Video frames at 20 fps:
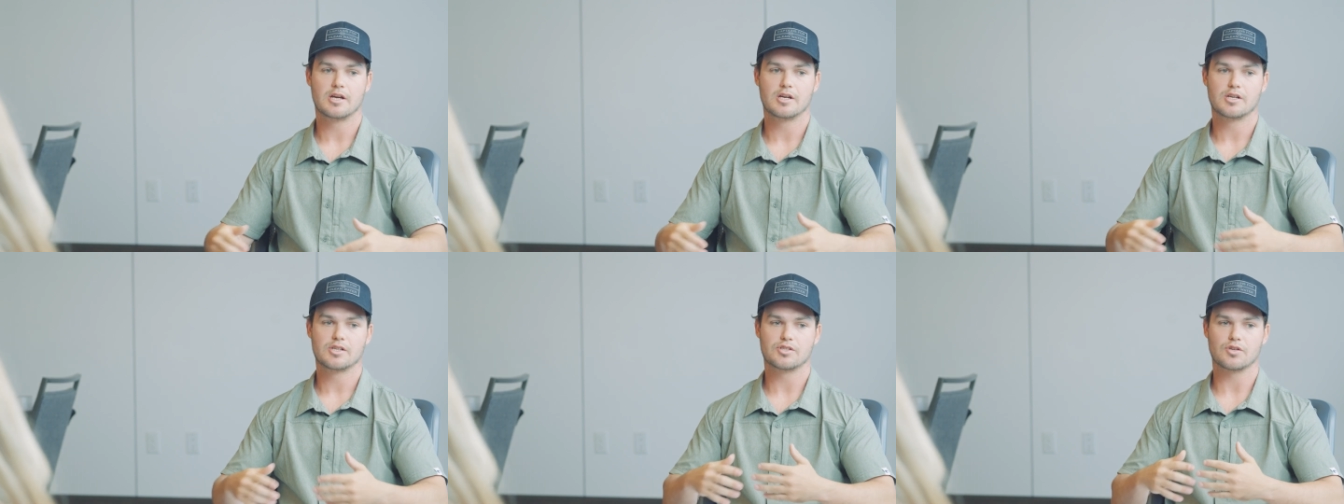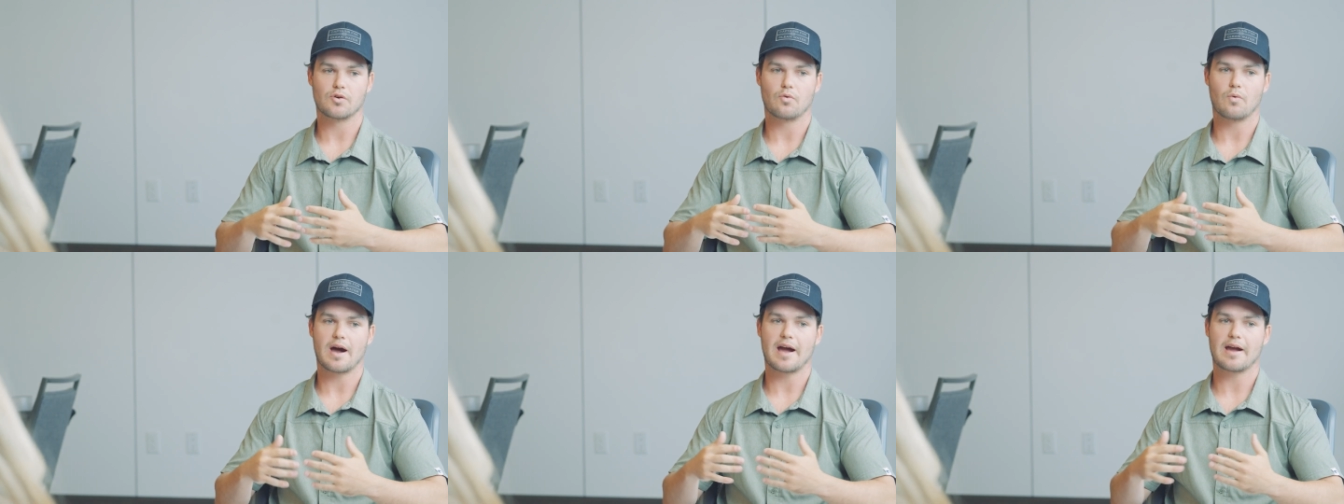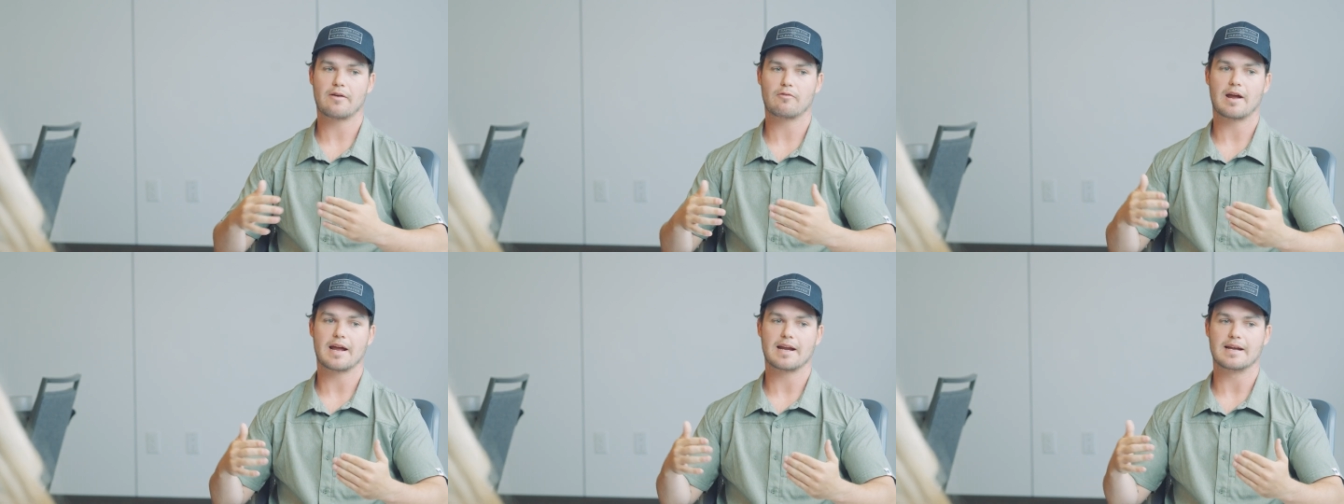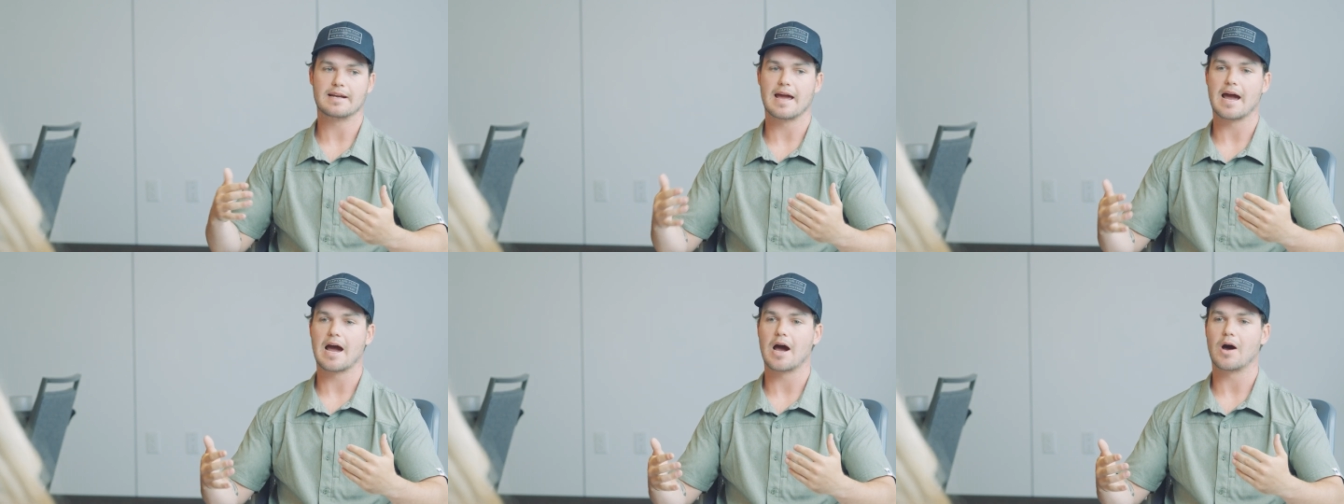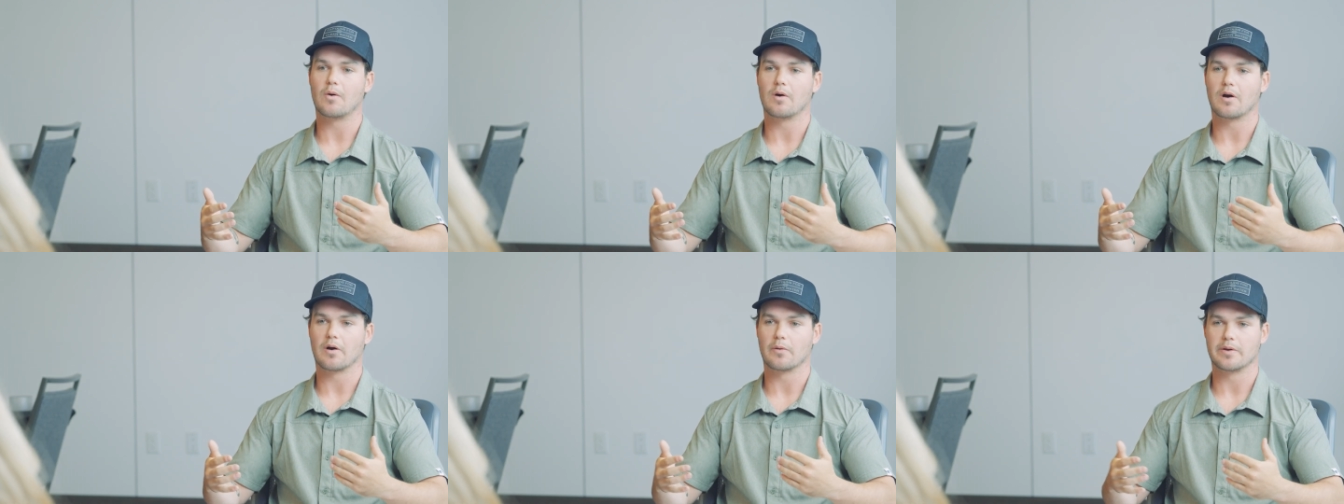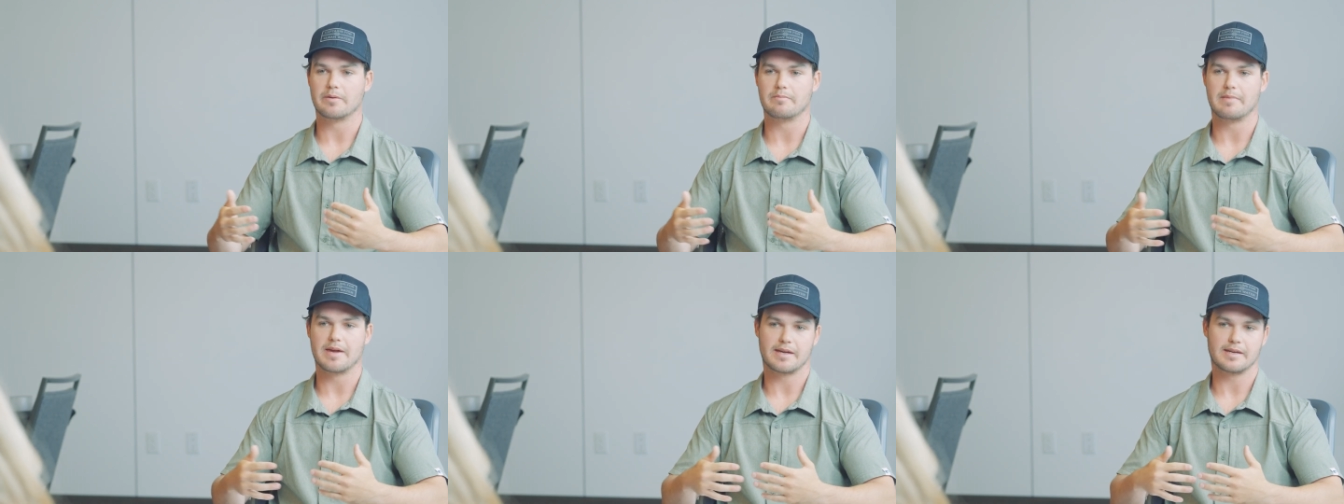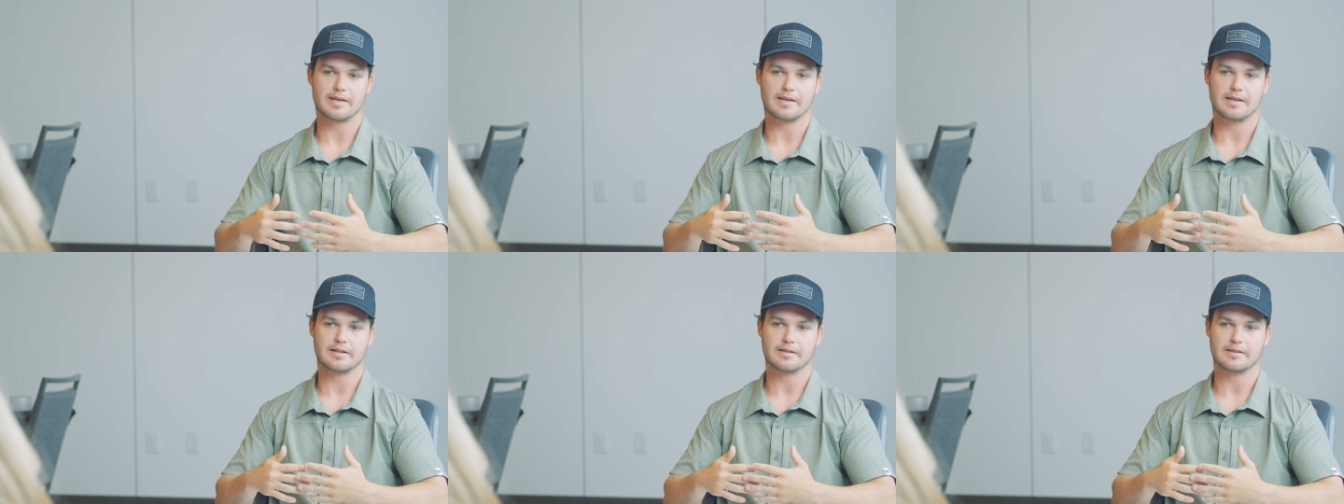So why right now are we
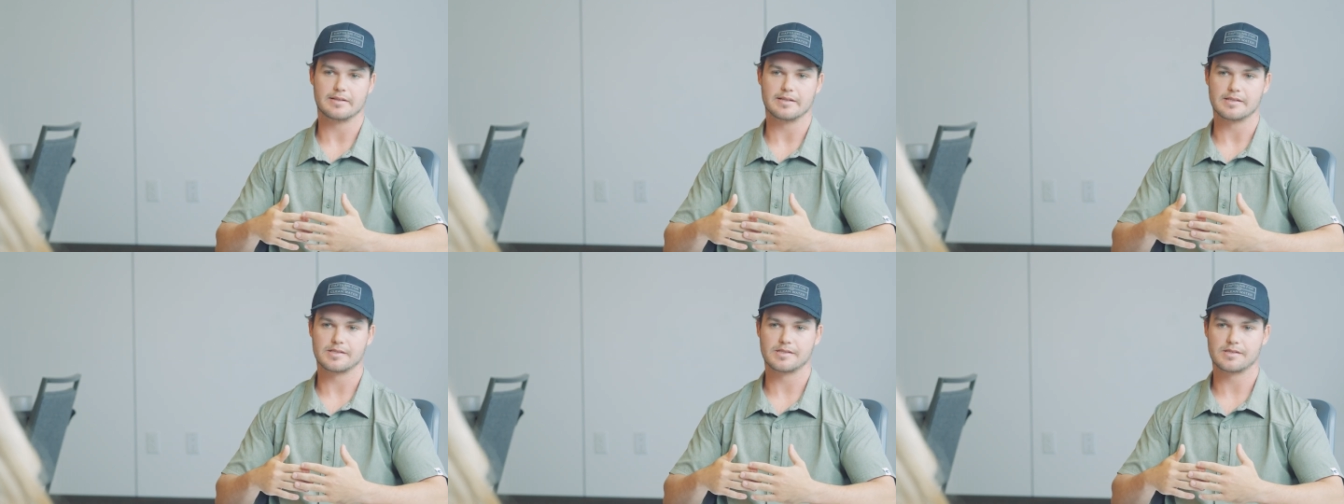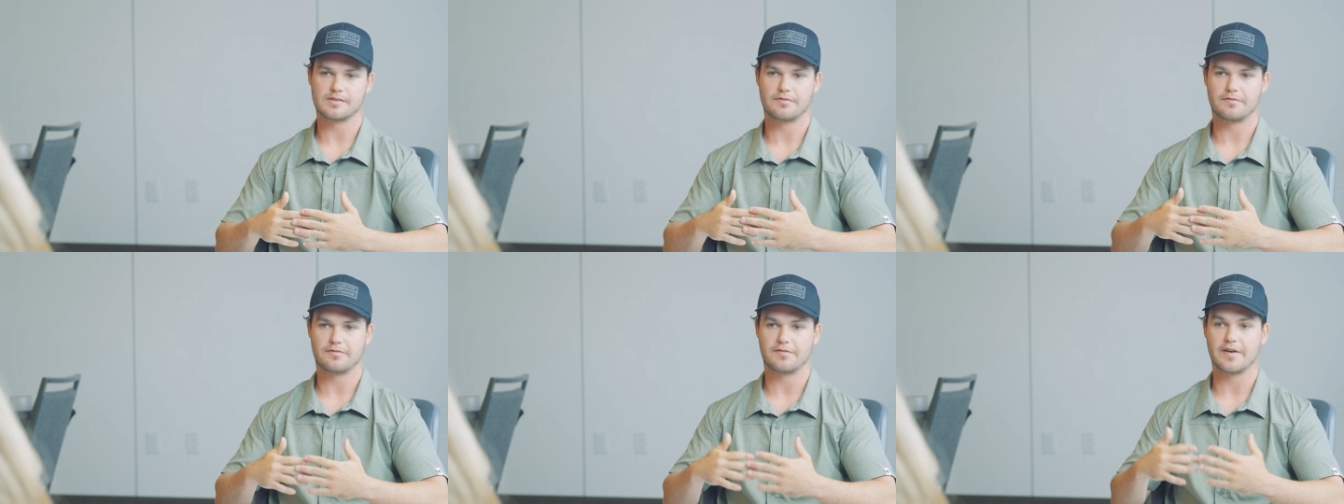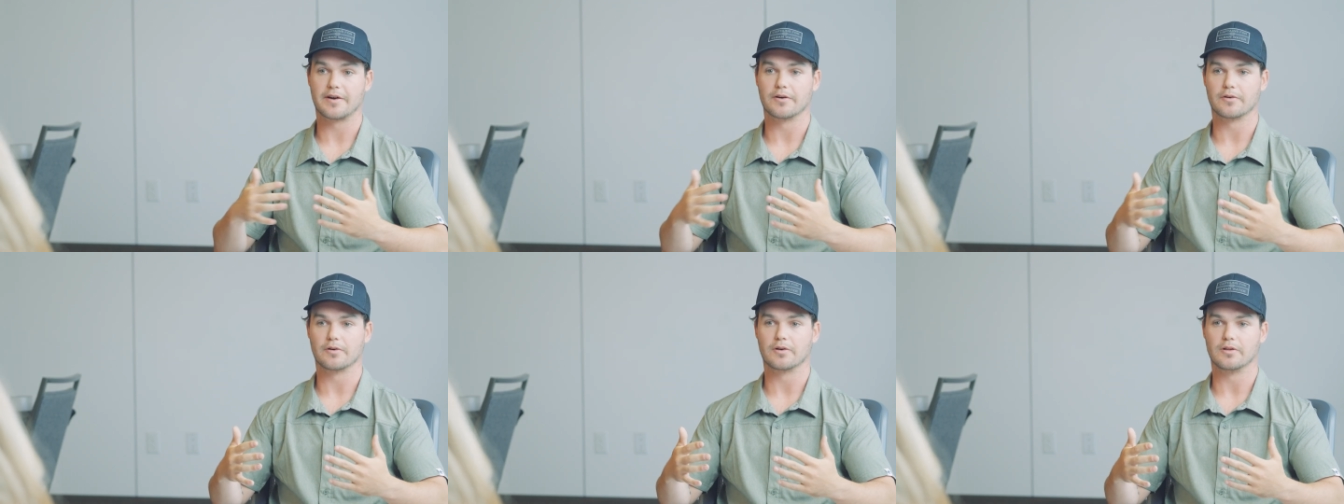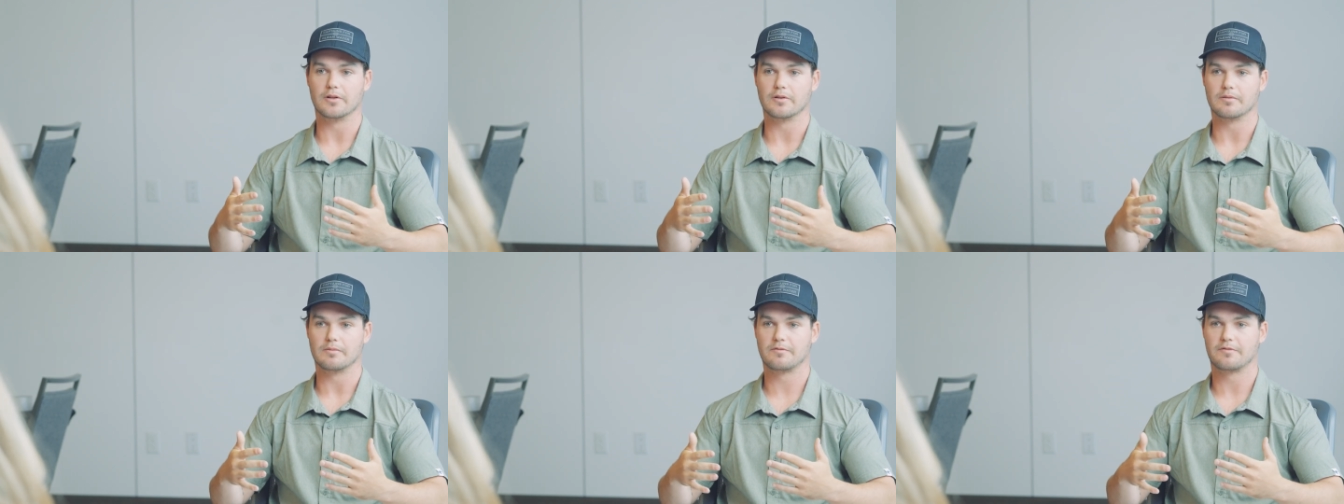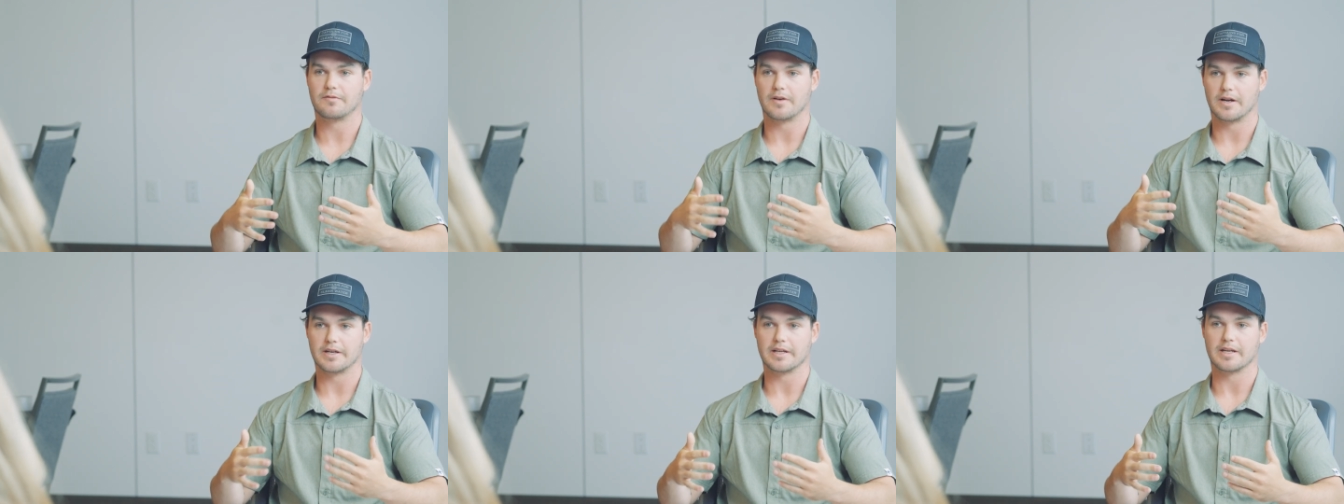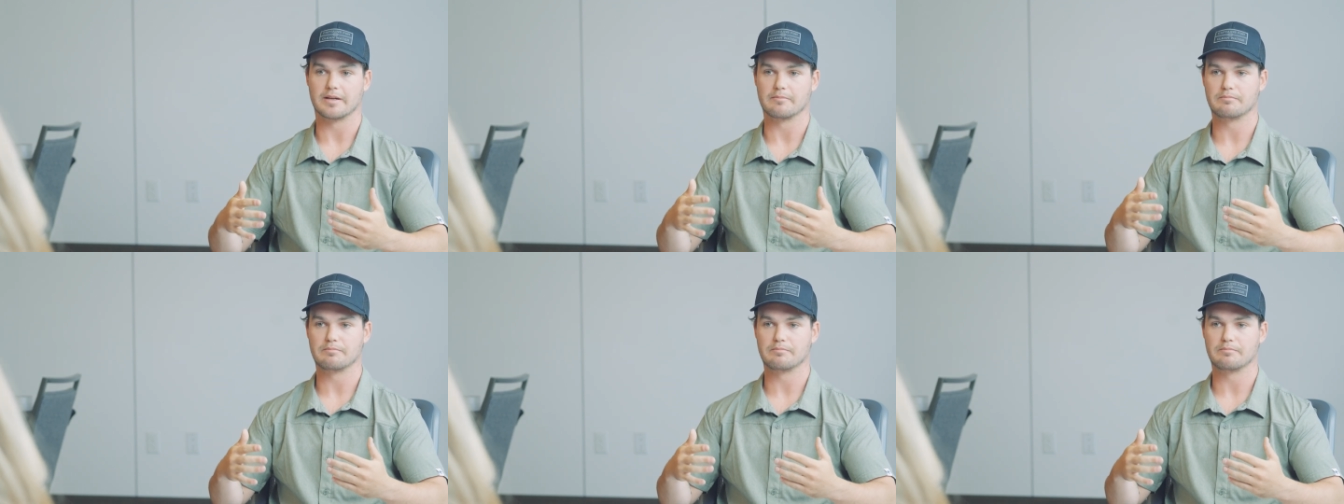making this federal funding